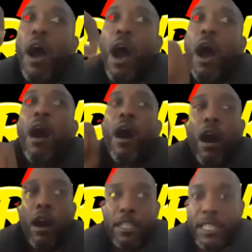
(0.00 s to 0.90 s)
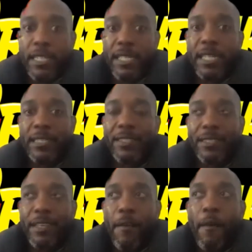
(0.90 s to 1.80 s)
our artists
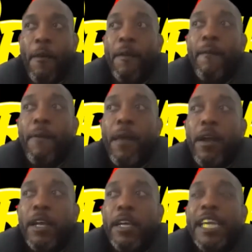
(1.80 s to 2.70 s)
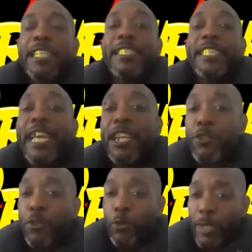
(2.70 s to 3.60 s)

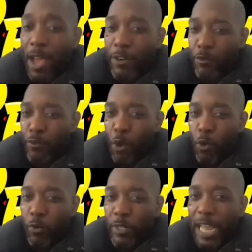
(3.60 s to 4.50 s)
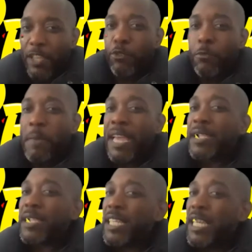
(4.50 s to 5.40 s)
continue down the road that you may
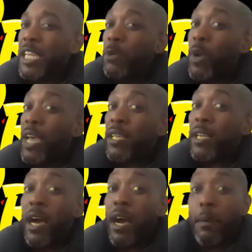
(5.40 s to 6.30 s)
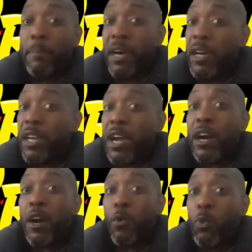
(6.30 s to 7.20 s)
see where a Burna,
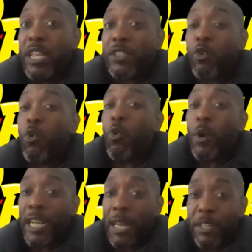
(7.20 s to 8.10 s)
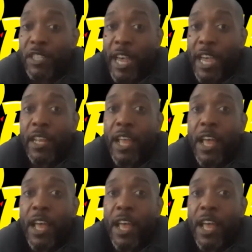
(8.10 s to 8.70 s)
a Wiz, or one of them is going?